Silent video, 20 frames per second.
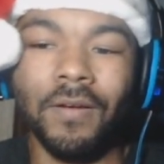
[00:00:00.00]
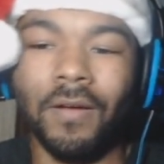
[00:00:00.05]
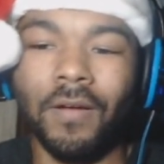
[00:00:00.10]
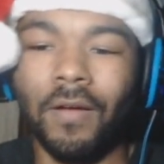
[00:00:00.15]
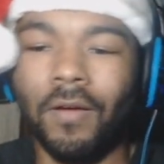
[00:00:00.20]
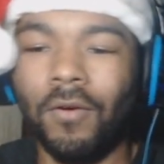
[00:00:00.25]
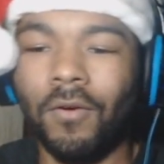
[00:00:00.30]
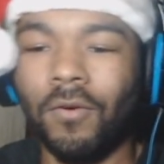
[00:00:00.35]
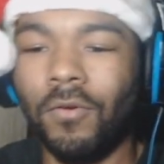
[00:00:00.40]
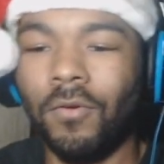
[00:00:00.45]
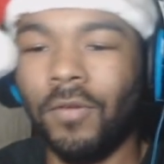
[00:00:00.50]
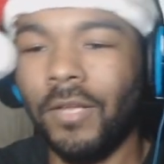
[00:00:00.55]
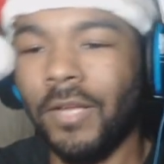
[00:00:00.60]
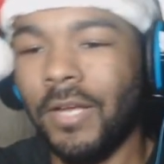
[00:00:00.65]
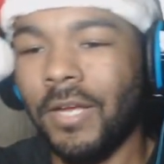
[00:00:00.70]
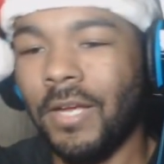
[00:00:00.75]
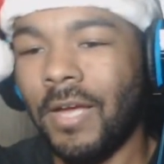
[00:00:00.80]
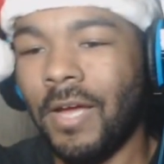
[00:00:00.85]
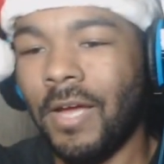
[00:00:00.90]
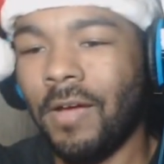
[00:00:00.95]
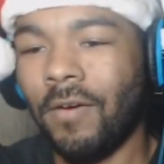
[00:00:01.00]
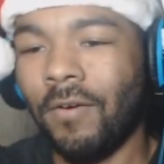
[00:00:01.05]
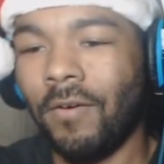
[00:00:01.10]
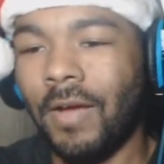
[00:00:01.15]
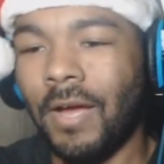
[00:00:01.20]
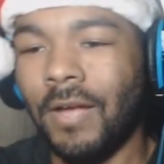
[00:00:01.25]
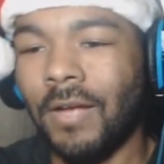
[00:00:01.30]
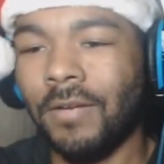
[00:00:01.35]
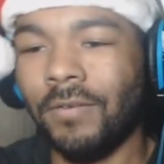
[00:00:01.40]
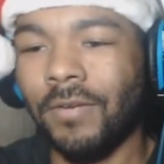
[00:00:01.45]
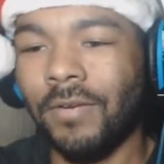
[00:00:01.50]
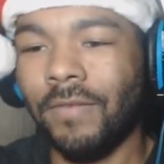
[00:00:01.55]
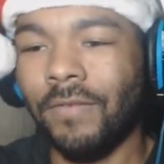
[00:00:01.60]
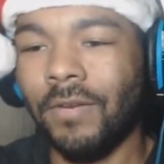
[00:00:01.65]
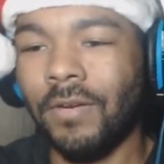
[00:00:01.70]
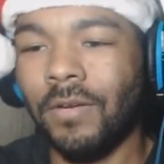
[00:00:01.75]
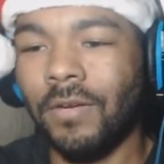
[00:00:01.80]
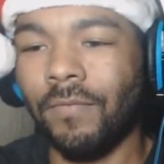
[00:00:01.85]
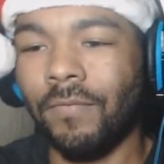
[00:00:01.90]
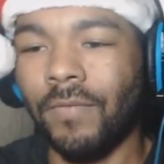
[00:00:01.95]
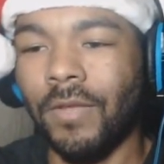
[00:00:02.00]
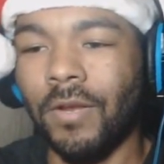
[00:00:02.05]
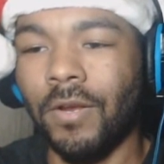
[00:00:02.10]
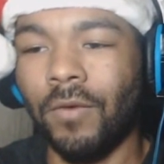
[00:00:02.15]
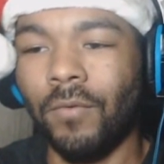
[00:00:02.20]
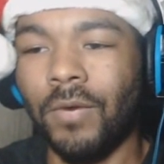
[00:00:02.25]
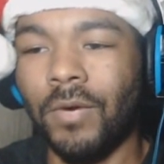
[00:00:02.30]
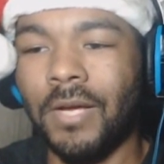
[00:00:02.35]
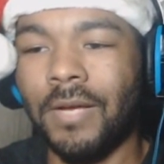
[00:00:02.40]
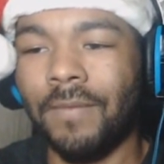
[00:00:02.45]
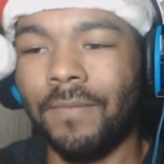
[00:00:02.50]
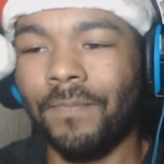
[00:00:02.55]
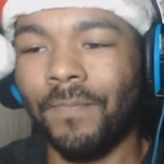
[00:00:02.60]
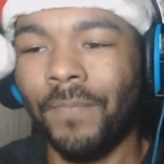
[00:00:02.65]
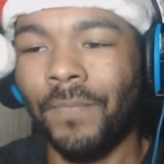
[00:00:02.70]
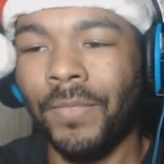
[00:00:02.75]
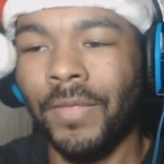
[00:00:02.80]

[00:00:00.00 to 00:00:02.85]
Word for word: Holy cow. I don't even know. You know what?